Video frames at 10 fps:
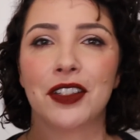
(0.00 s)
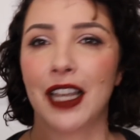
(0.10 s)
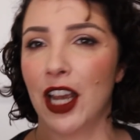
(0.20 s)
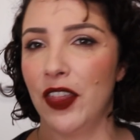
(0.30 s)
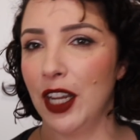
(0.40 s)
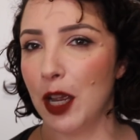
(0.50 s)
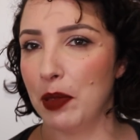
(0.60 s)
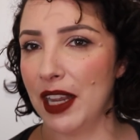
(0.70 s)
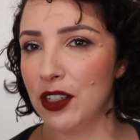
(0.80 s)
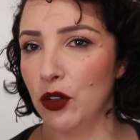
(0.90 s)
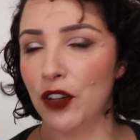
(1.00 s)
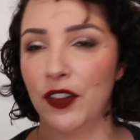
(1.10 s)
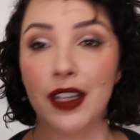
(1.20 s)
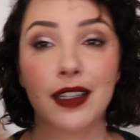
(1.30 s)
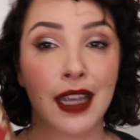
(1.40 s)
Like, I think I placed an order for
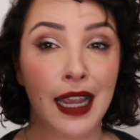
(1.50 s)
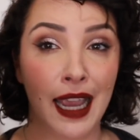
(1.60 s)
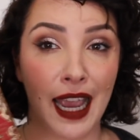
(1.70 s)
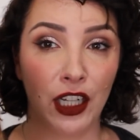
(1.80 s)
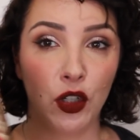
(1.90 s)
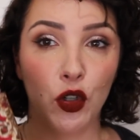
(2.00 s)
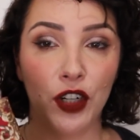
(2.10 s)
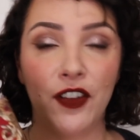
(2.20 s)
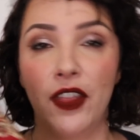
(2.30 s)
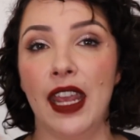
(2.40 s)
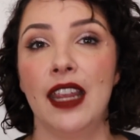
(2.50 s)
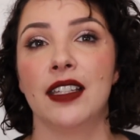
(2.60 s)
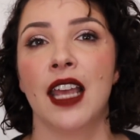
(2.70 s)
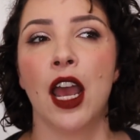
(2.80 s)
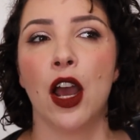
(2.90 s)
this and an order for
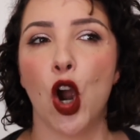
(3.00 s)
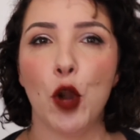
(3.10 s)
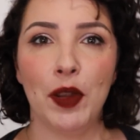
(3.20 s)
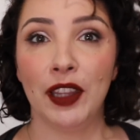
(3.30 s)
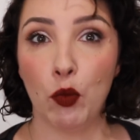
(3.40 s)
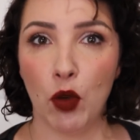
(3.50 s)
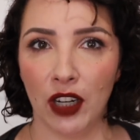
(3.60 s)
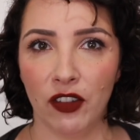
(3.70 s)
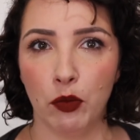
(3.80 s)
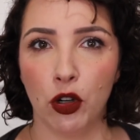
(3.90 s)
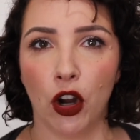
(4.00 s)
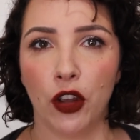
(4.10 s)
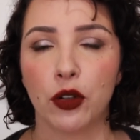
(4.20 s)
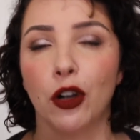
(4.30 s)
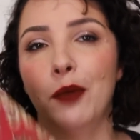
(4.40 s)
these, hoping that one of them will go
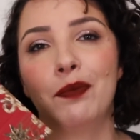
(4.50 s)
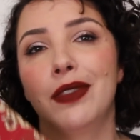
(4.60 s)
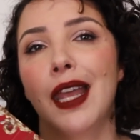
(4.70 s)
through.